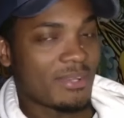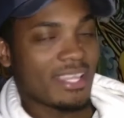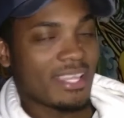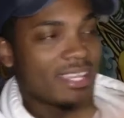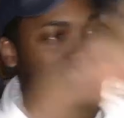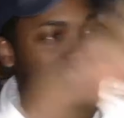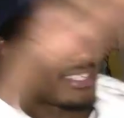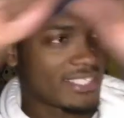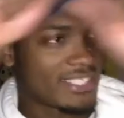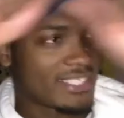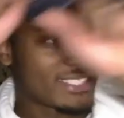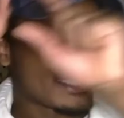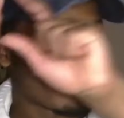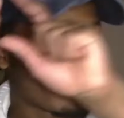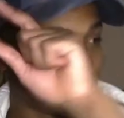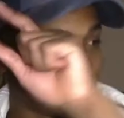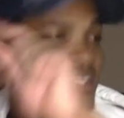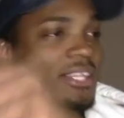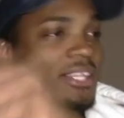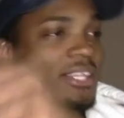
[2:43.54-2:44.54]
because the
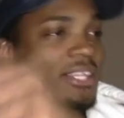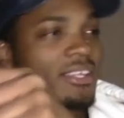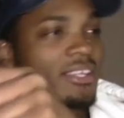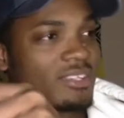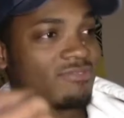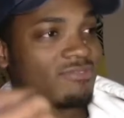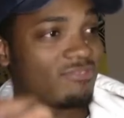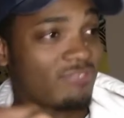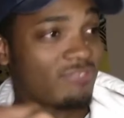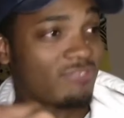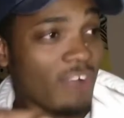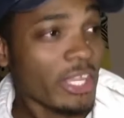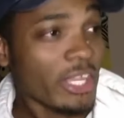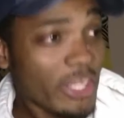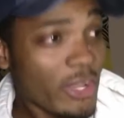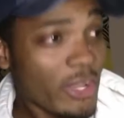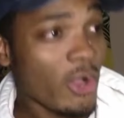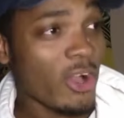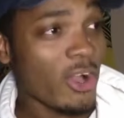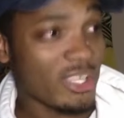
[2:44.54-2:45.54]
video was
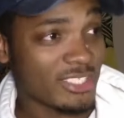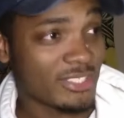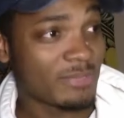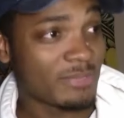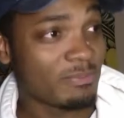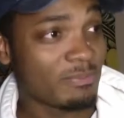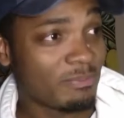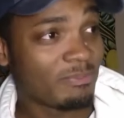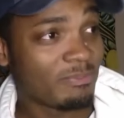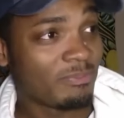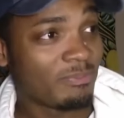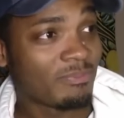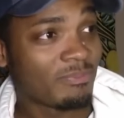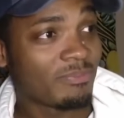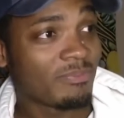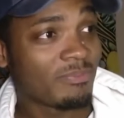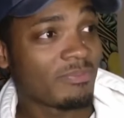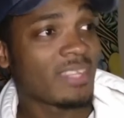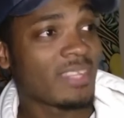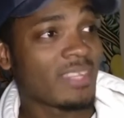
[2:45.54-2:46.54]
fucking awesome.
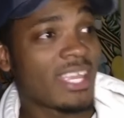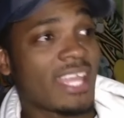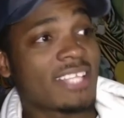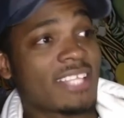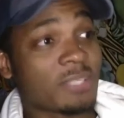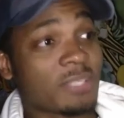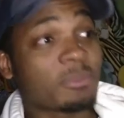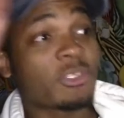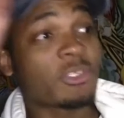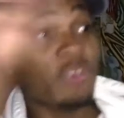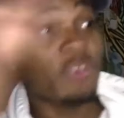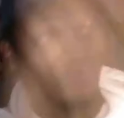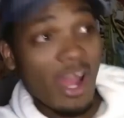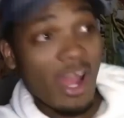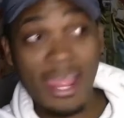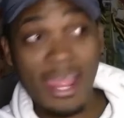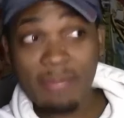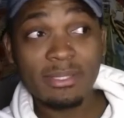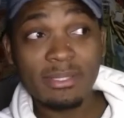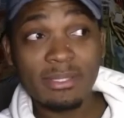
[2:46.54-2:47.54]
And
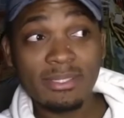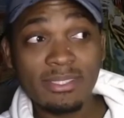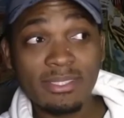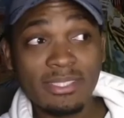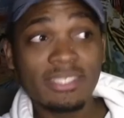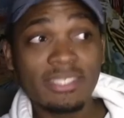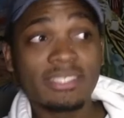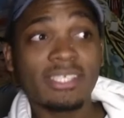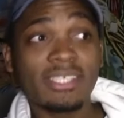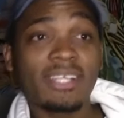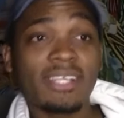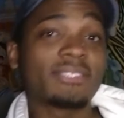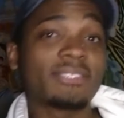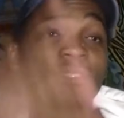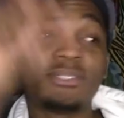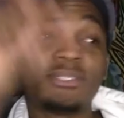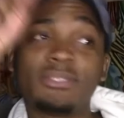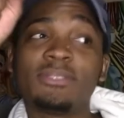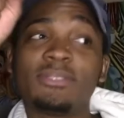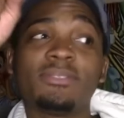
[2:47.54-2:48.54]
subscribe,
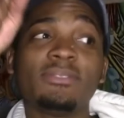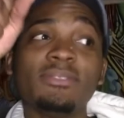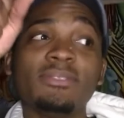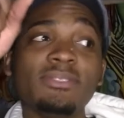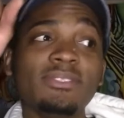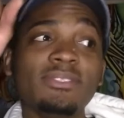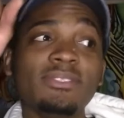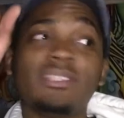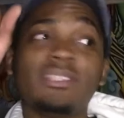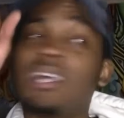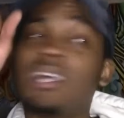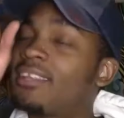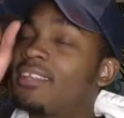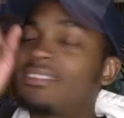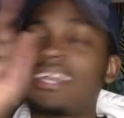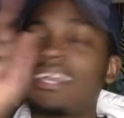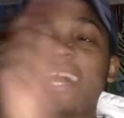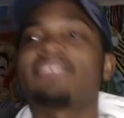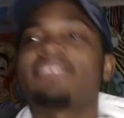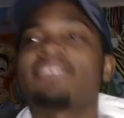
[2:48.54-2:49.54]
because
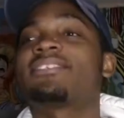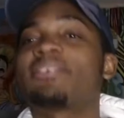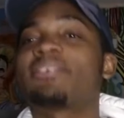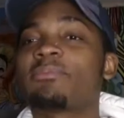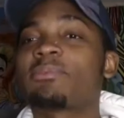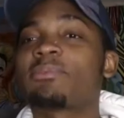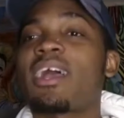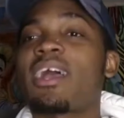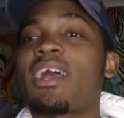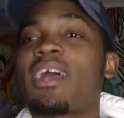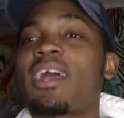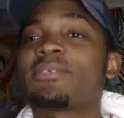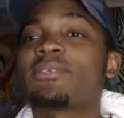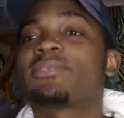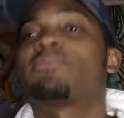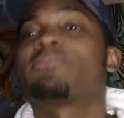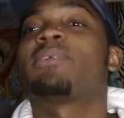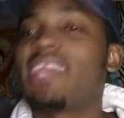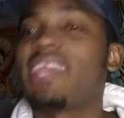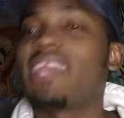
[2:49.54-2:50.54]
1,000
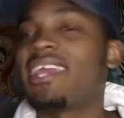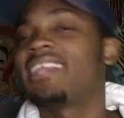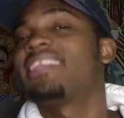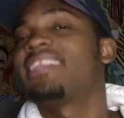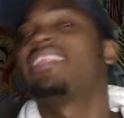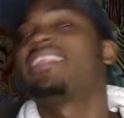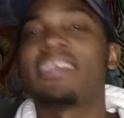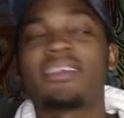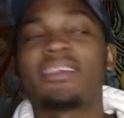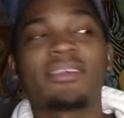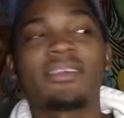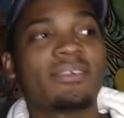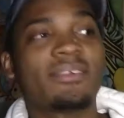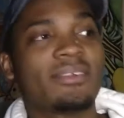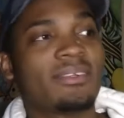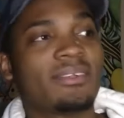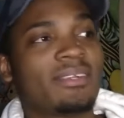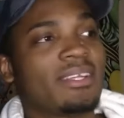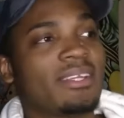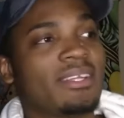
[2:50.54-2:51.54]
subscribers, we're getting there.
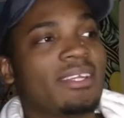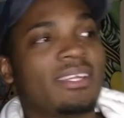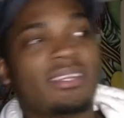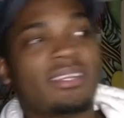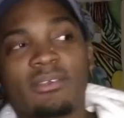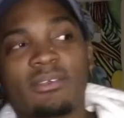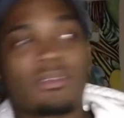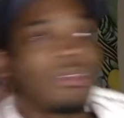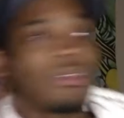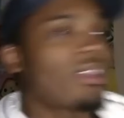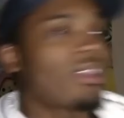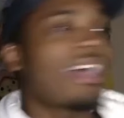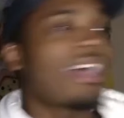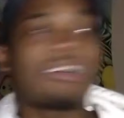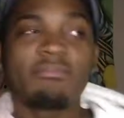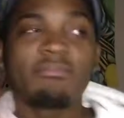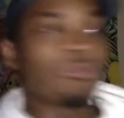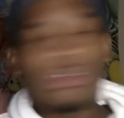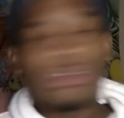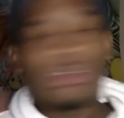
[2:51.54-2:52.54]
We're gonna have
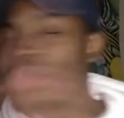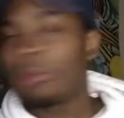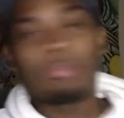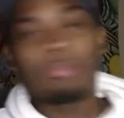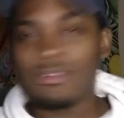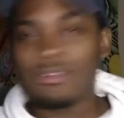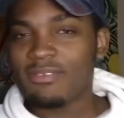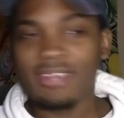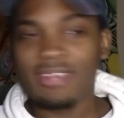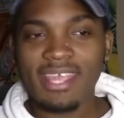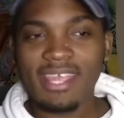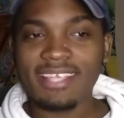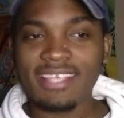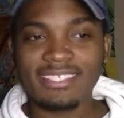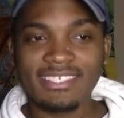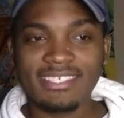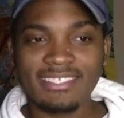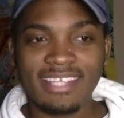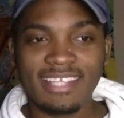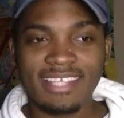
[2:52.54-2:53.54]
more epic
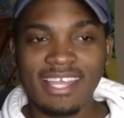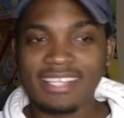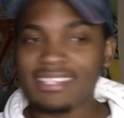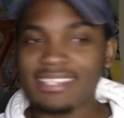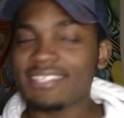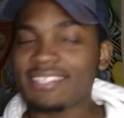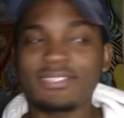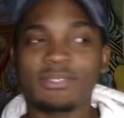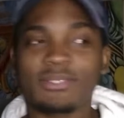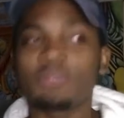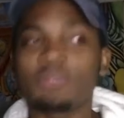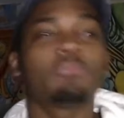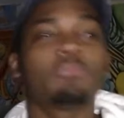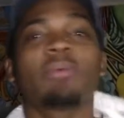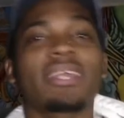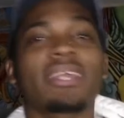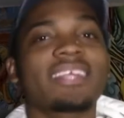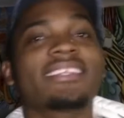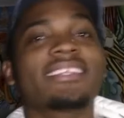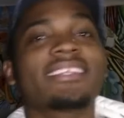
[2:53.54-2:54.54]
reactions like this, so you
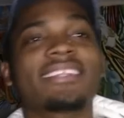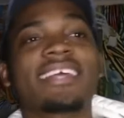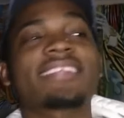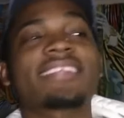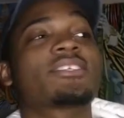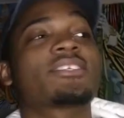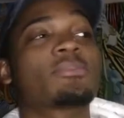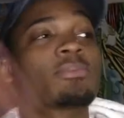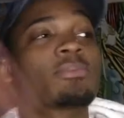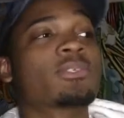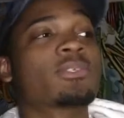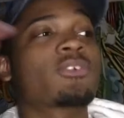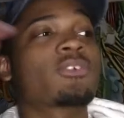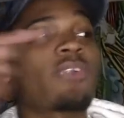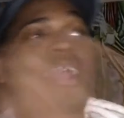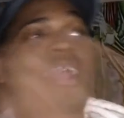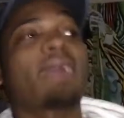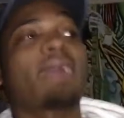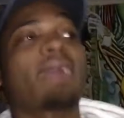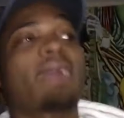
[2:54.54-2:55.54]
better hit that
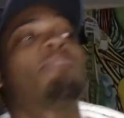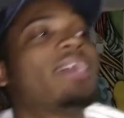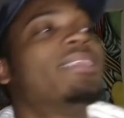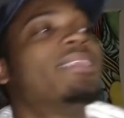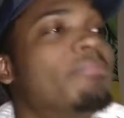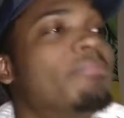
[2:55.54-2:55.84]
subscribe button,